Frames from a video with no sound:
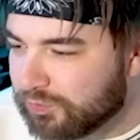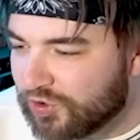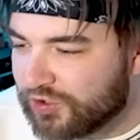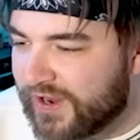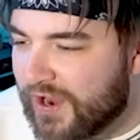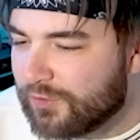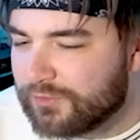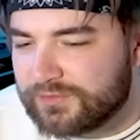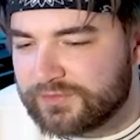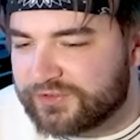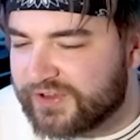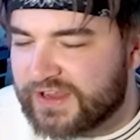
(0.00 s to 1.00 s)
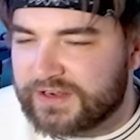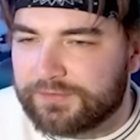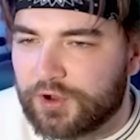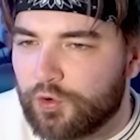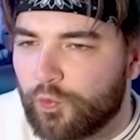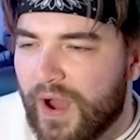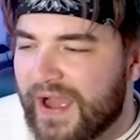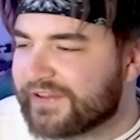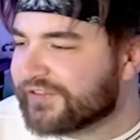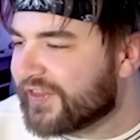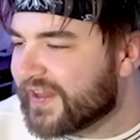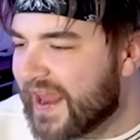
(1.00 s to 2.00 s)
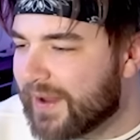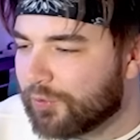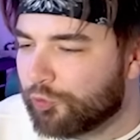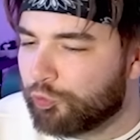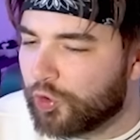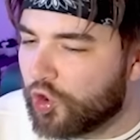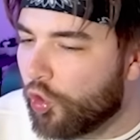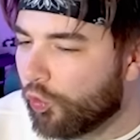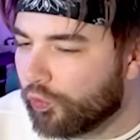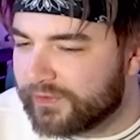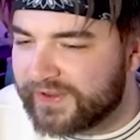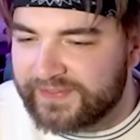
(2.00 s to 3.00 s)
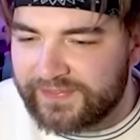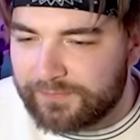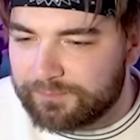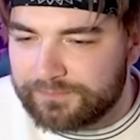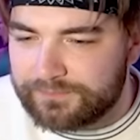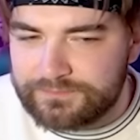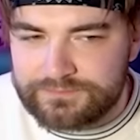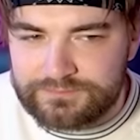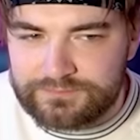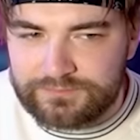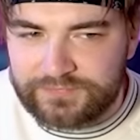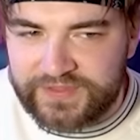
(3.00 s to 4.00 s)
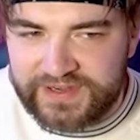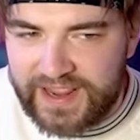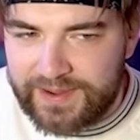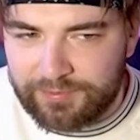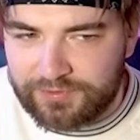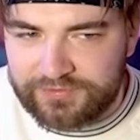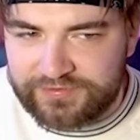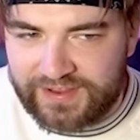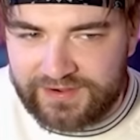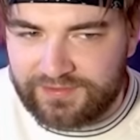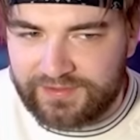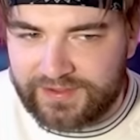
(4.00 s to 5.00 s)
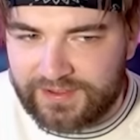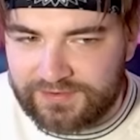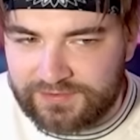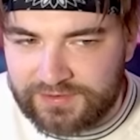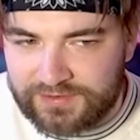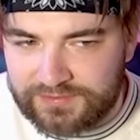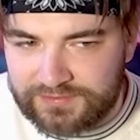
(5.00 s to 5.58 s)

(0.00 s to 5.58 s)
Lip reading: blurred out? Second of all, why is the neighbor recording the neighbors? I don't know.